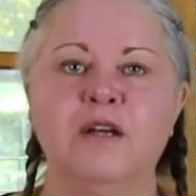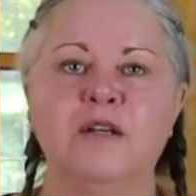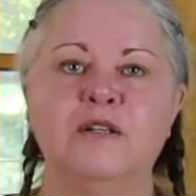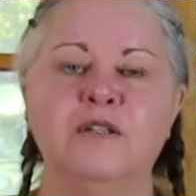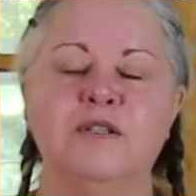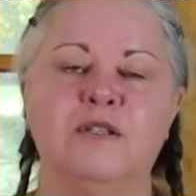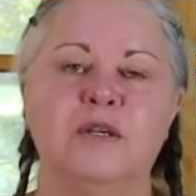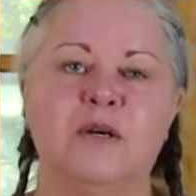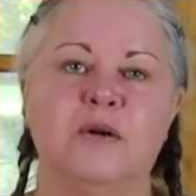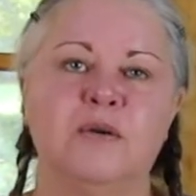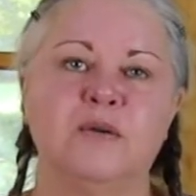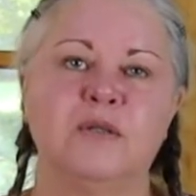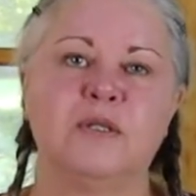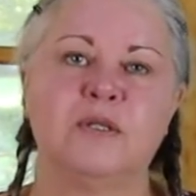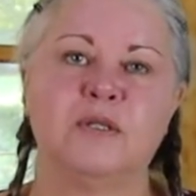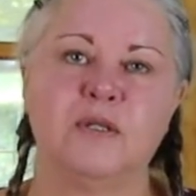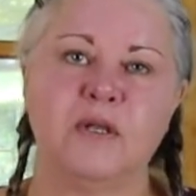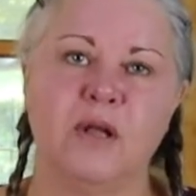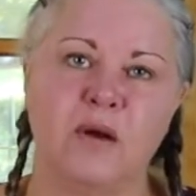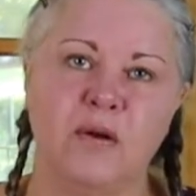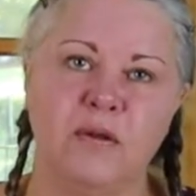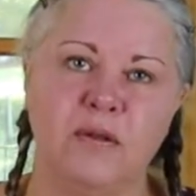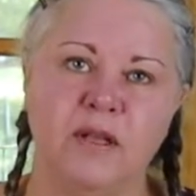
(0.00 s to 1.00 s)
So
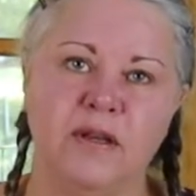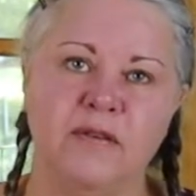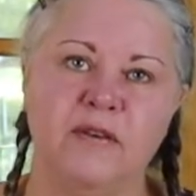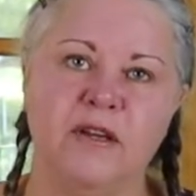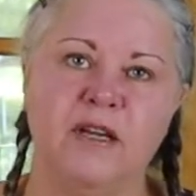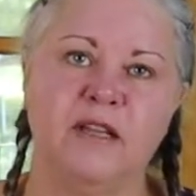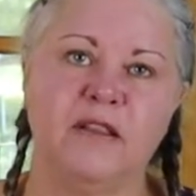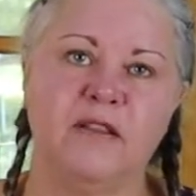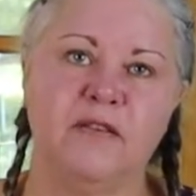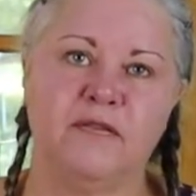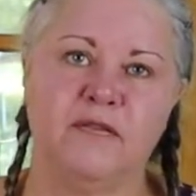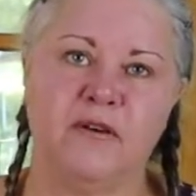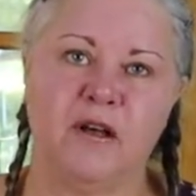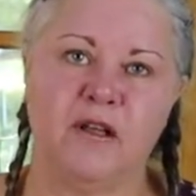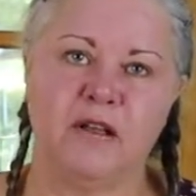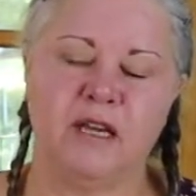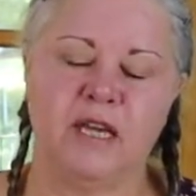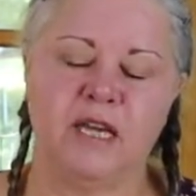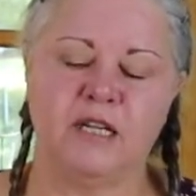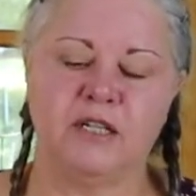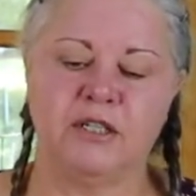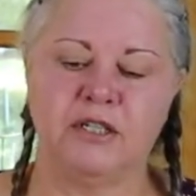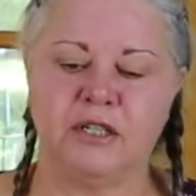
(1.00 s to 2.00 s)
slow living in the fall
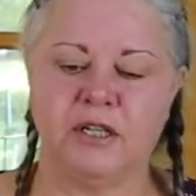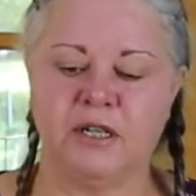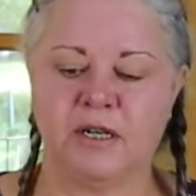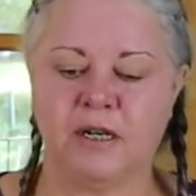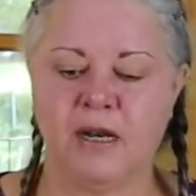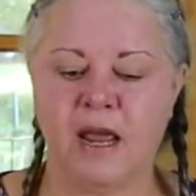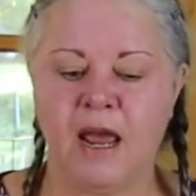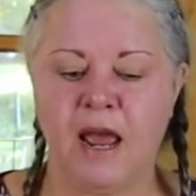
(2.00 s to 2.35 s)
kitchen.